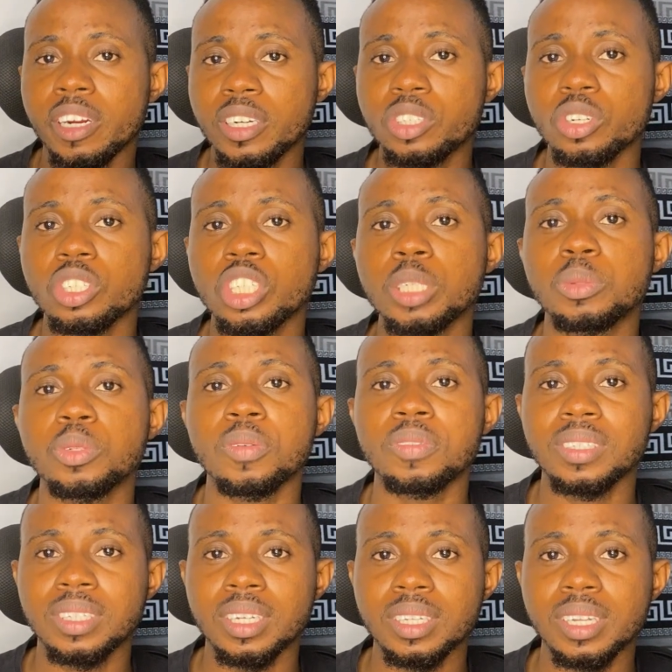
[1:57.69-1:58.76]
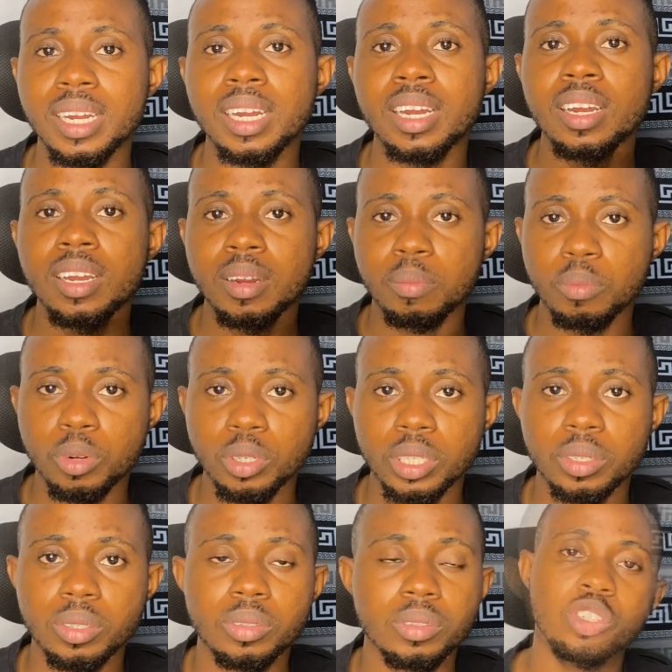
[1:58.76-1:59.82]
relationships of the data
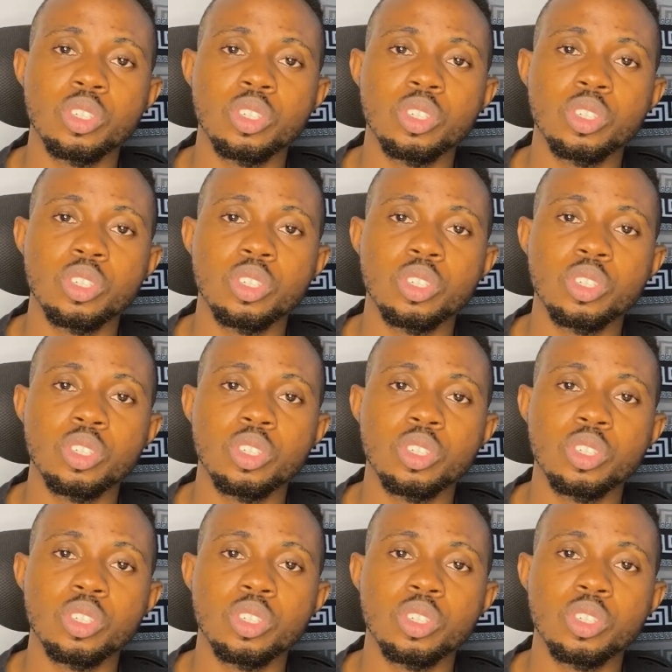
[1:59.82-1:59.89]
model.